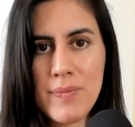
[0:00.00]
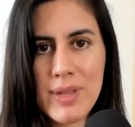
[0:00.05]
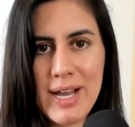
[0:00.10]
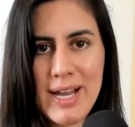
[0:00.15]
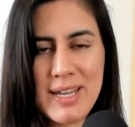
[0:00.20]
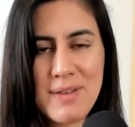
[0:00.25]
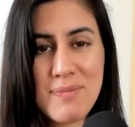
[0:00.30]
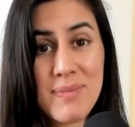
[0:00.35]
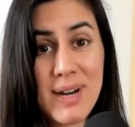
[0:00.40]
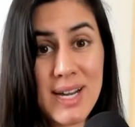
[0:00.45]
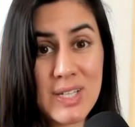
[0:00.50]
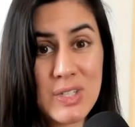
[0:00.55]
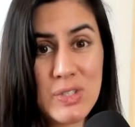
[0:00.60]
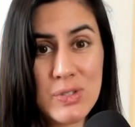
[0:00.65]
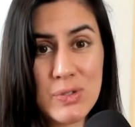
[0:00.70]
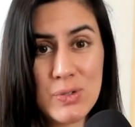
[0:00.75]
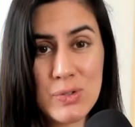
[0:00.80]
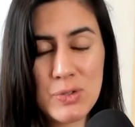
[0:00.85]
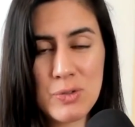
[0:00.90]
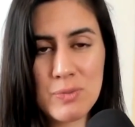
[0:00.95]
I invite
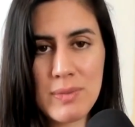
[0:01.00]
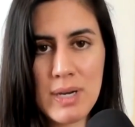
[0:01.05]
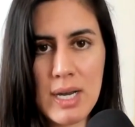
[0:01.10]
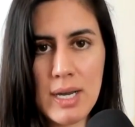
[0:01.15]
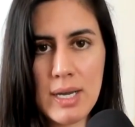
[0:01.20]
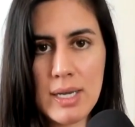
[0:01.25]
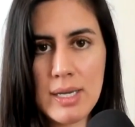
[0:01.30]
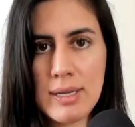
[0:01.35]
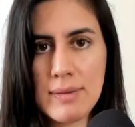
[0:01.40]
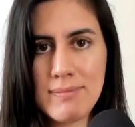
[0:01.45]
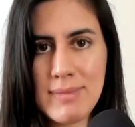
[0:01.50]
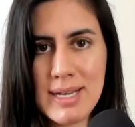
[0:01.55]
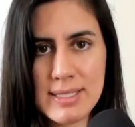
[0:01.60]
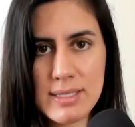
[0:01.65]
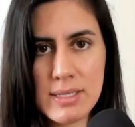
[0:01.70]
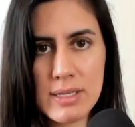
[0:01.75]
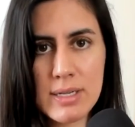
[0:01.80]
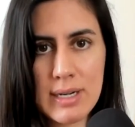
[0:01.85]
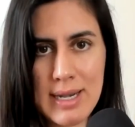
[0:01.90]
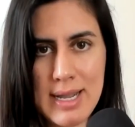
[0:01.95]
you to my
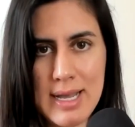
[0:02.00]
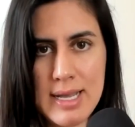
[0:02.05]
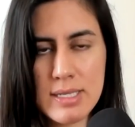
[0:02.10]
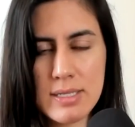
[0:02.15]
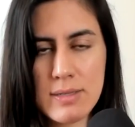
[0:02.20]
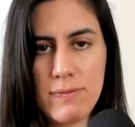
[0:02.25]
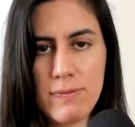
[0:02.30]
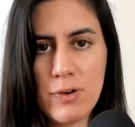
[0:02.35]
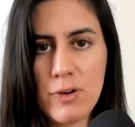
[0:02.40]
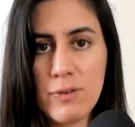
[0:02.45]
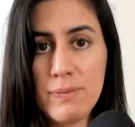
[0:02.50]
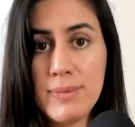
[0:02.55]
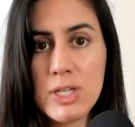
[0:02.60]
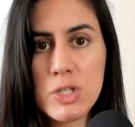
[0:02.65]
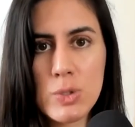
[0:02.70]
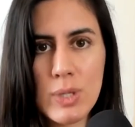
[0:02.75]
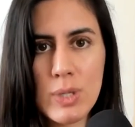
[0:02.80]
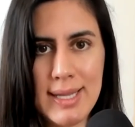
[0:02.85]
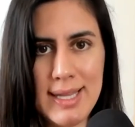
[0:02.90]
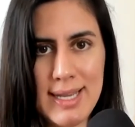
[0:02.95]
masterclass for
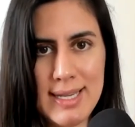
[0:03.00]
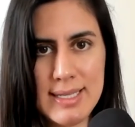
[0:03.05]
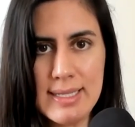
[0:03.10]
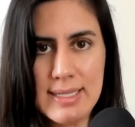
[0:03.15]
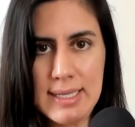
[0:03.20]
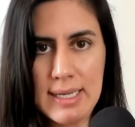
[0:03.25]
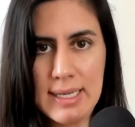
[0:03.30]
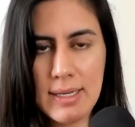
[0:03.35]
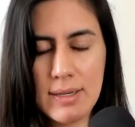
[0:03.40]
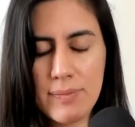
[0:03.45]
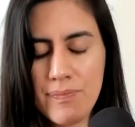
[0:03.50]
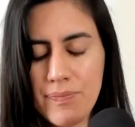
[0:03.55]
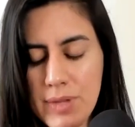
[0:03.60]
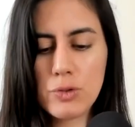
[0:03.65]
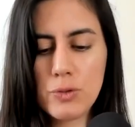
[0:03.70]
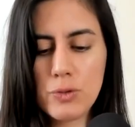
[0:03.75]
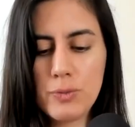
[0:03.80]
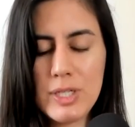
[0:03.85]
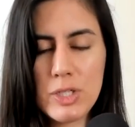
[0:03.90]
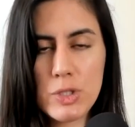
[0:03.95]
visualizing,
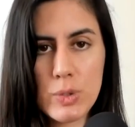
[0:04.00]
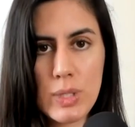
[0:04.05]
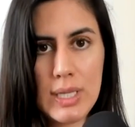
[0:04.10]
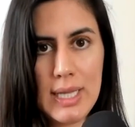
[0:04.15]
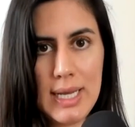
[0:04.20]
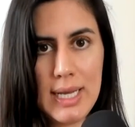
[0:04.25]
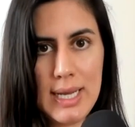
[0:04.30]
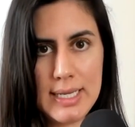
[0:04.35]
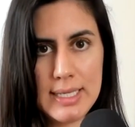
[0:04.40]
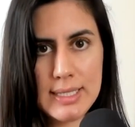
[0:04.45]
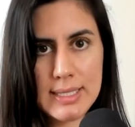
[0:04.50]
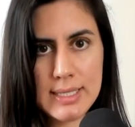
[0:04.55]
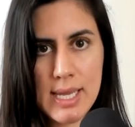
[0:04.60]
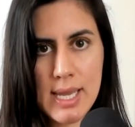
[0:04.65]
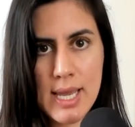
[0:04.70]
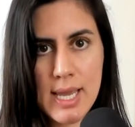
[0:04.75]
to visualize